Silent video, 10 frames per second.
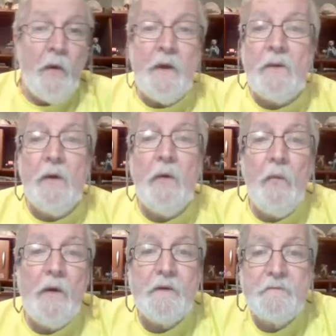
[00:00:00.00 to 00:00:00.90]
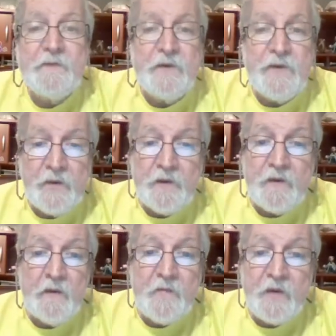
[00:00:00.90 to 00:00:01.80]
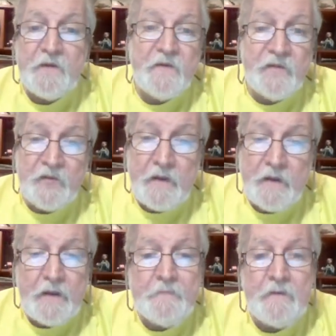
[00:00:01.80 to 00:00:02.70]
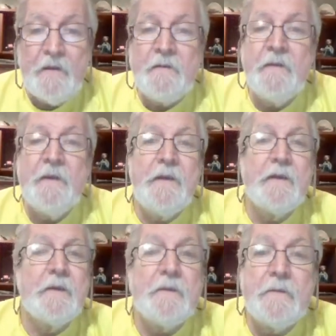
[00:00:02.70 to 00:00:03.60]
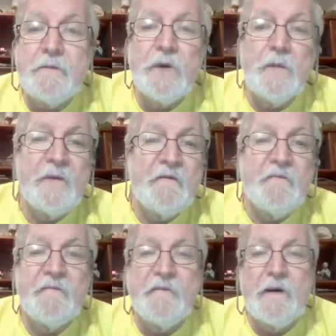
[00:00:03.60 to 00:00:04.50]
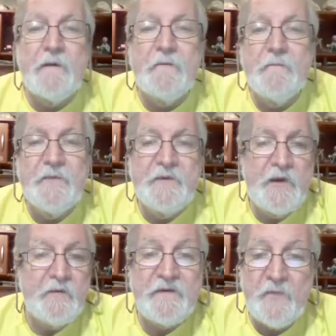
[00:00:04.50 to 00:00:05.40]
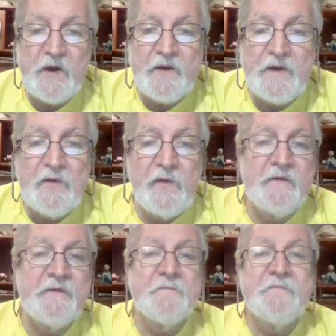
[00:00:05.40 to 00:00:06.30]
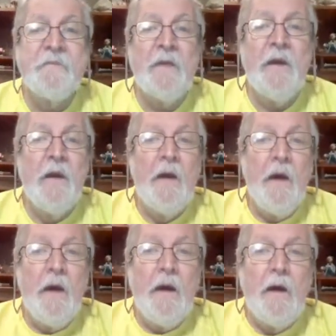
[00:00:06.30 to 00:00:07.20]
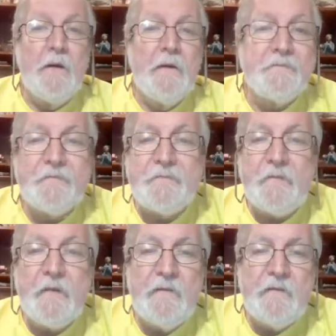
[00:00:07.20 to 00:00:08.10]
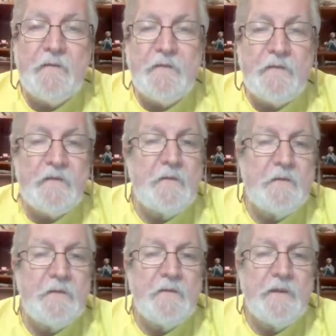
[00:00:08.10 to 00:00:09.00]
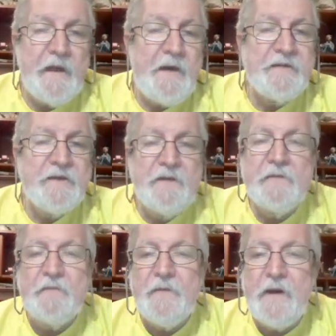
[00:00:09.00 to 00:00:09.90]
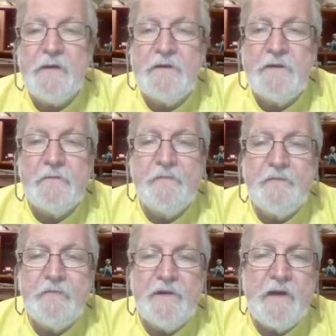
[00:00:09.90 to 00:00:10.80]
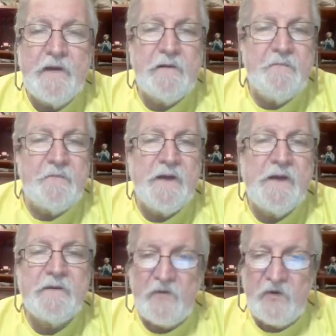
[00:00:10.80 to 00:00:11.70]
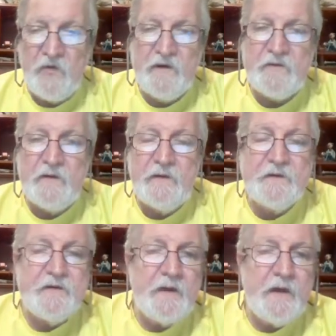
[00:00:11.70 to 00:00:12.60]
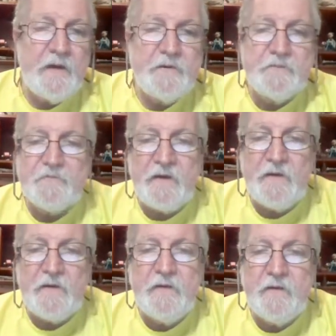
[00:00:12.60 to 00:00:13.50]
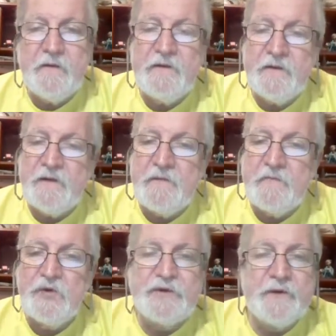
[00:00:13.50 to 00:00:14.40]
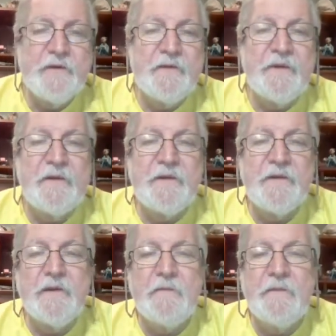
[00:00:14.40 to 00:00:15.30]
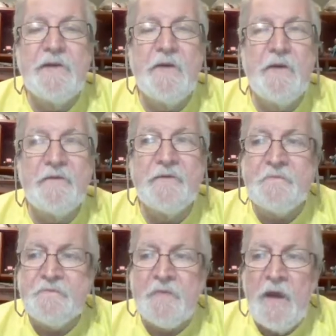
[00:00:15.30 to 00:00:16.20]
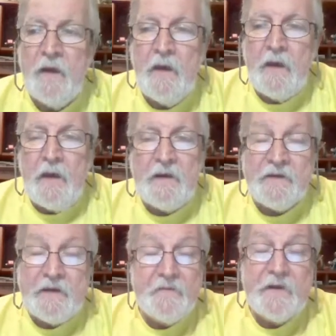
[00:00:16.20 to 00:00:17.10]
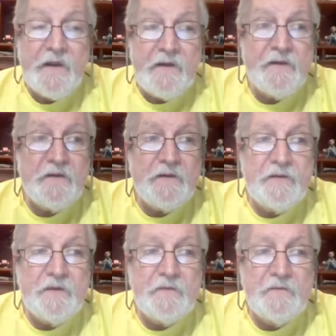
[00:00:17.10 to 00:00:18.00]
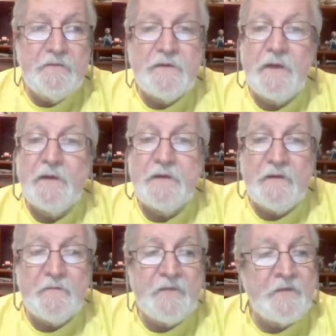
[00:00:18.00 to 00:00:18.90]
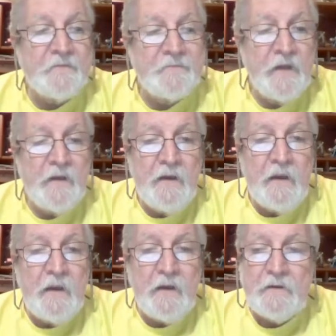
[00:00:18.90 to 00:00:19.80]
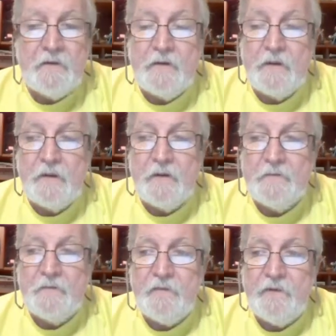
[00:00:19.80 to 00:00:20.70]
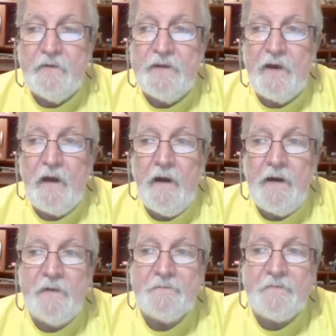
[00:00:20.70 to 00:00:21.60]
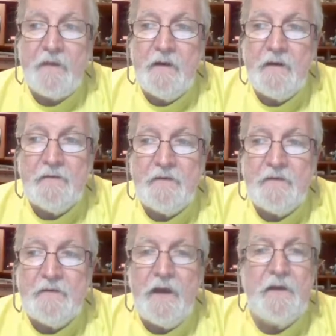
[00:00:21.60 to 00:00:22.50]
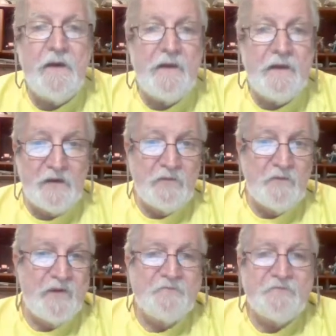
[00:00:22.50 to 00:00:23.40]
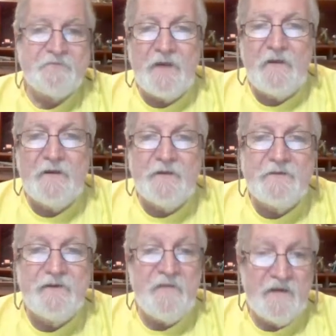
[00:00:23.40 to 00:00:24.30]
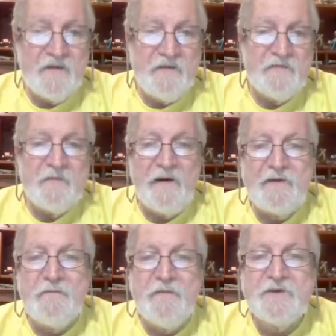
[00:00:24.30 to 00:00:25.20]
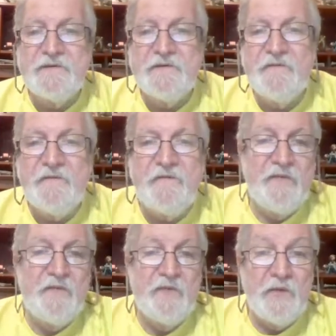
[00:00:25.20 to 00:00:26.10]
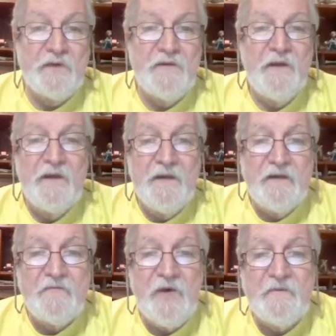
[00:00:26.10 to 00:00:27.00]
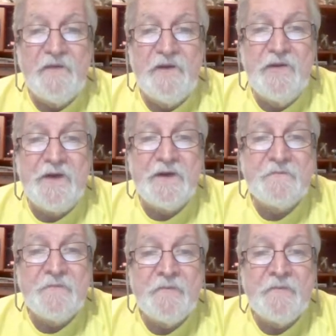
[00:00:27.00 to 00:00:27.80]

Well, hello and welcome to unit number 3 in the Interpretive Materials Marketing course. The last unit, we asked you to really kind of take some critical looks at your existing brochures and existing materials. And it's never easy to look at something and with an eye and not get a little bit defensive about it, especially if you're the one involved in doing it.